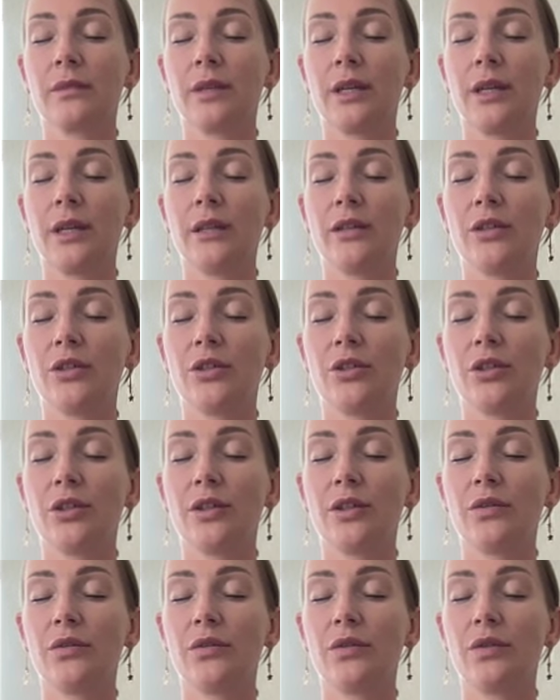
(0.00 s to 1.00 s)
any
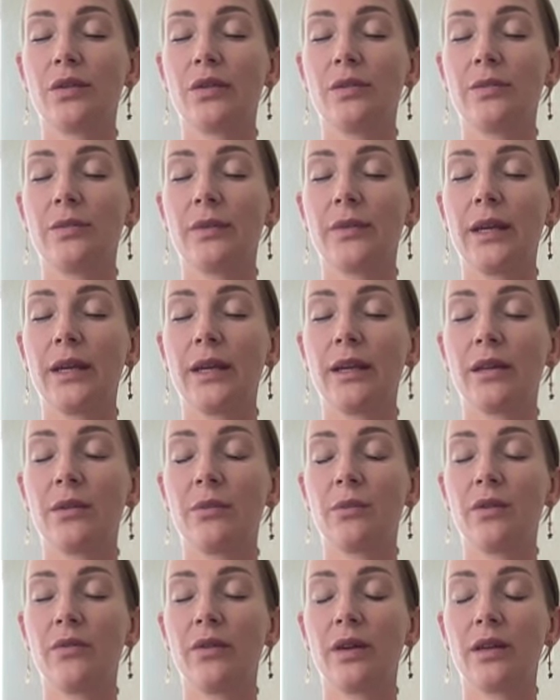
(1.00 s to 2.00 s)
shifts? They
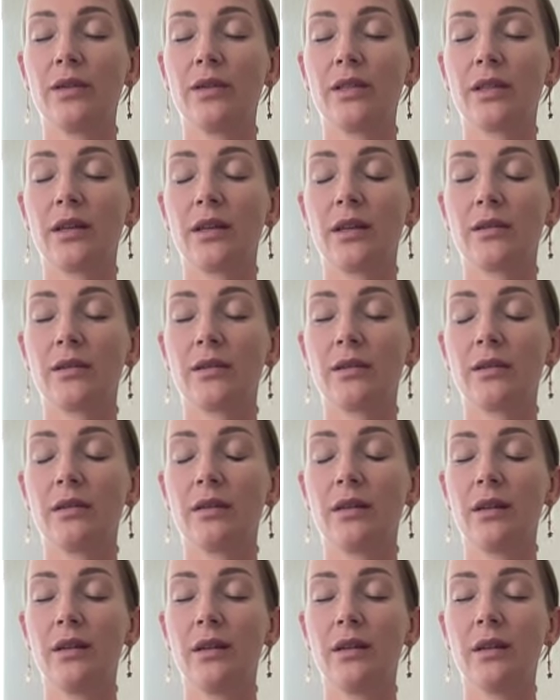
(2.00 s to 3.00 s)
can be very
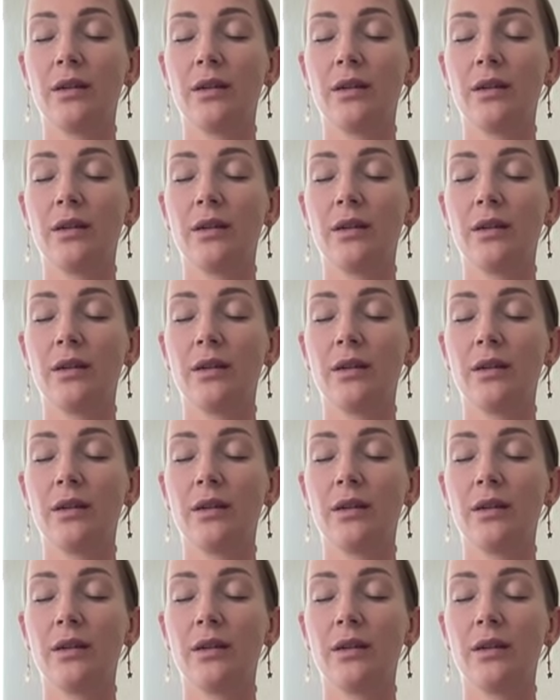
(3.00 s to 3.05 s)
subtle,